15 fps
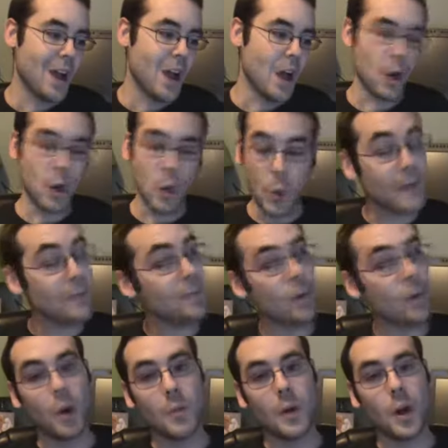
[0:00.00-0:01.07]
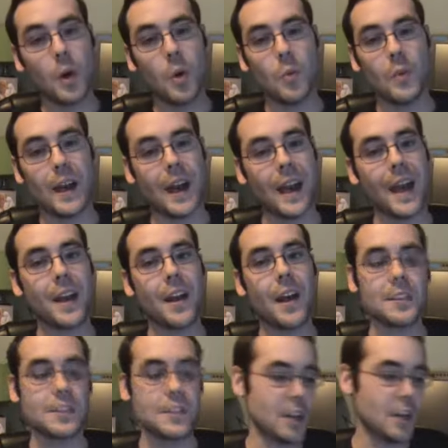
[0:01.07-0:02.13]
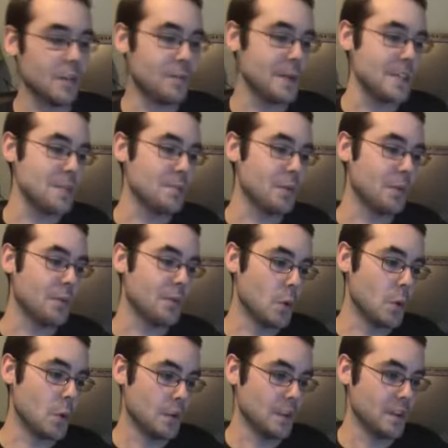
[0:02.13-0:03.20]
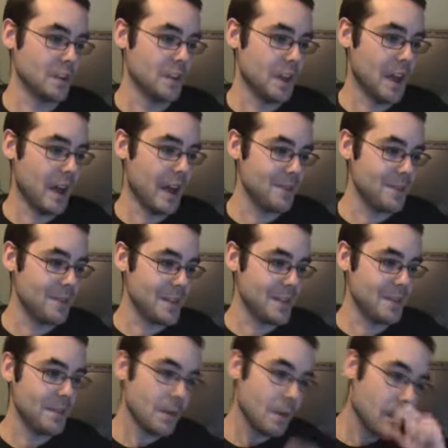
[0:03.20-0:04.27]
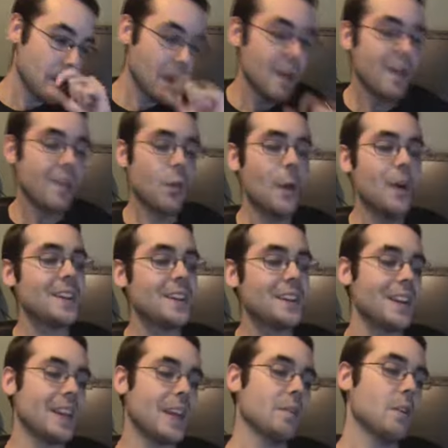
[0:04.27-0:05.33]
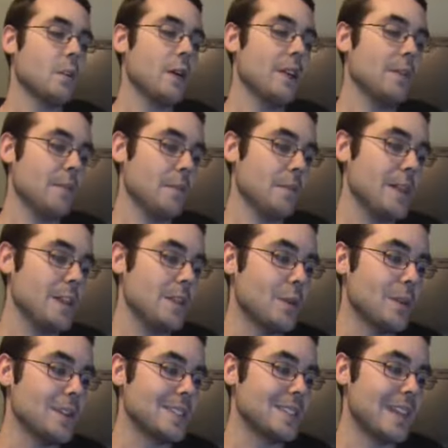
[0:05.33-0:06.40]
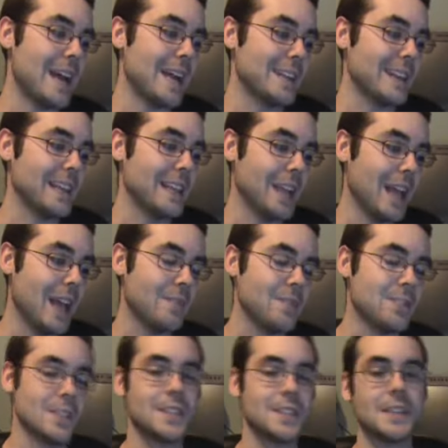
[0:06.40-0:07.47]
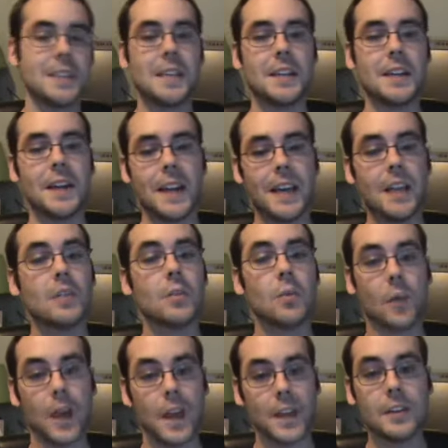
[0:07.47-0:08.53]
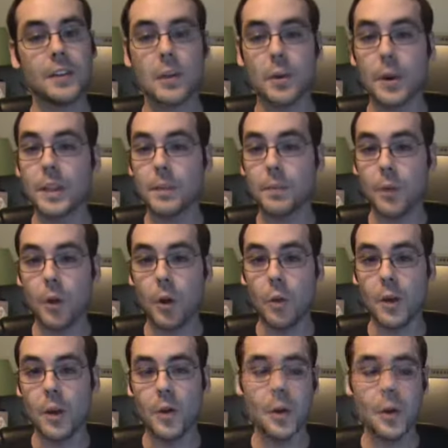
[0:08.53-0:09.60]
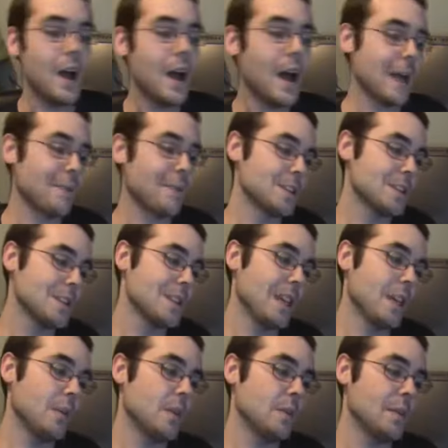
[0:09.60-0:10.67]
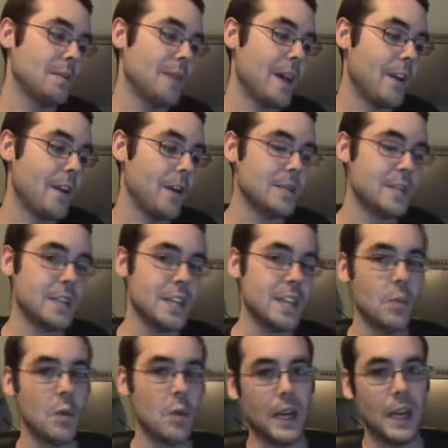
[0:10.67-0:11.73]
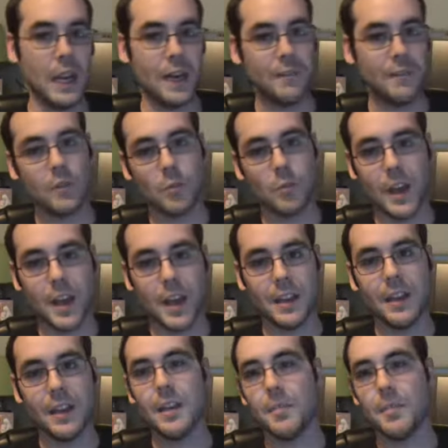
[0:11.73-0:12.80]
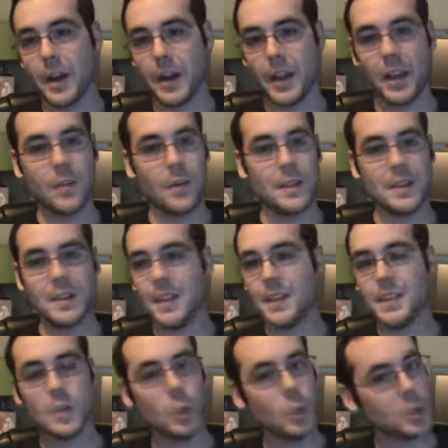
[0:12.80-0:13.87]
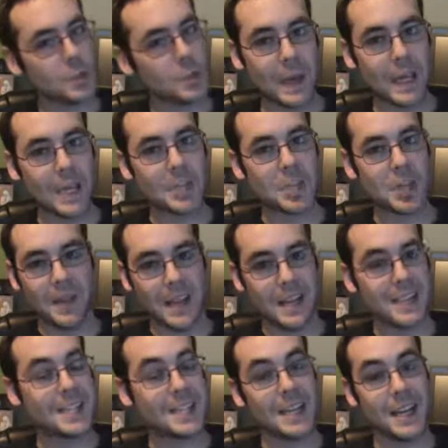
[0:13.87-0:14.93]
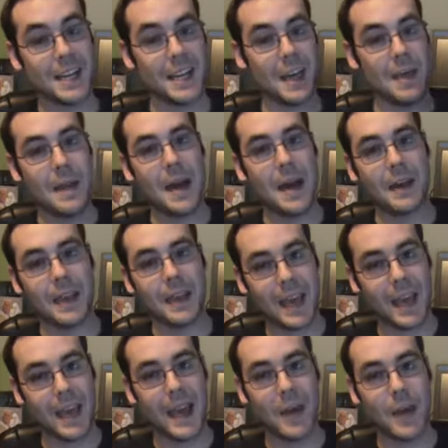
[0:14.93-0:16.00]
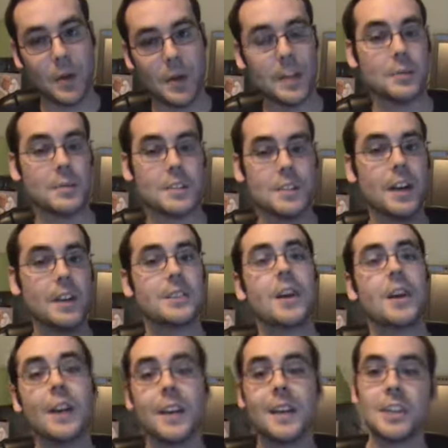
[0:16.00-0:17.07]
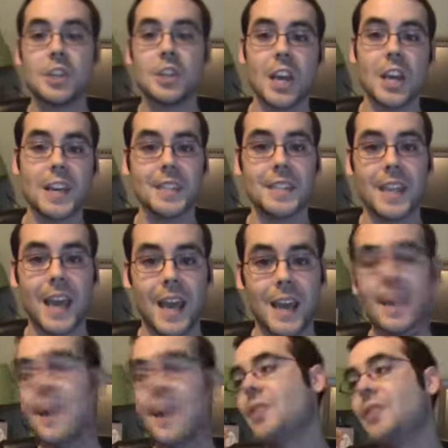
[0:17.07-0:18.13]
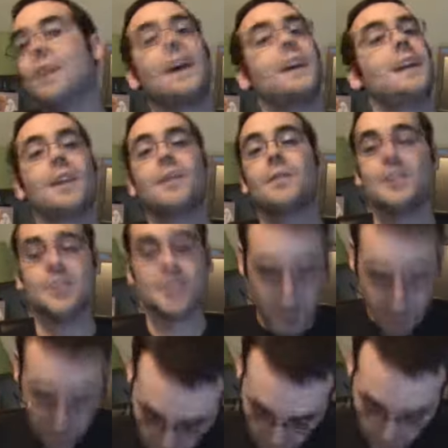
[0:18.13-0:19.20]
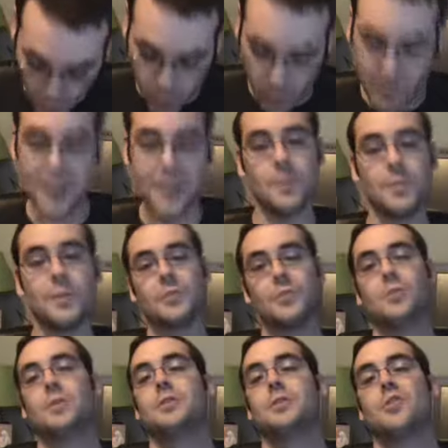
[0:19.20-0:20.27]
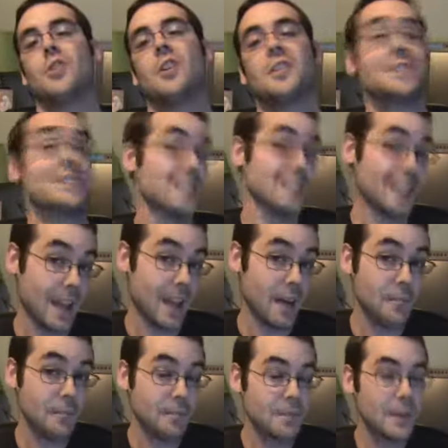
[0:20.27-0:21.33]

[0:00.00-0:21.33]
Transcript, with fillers: a great promo that had a ton of people fooled. I mean, the one thing that gave it away for me was that they left Cena in the ring during the promo. I personally think it would have been better if Cena would have left the ring. Mark Henry did his whole speech, and then Cena came out again when he was done talking to shake his hand. Then Henry just could have, boom, hit him with the world's strongest slam.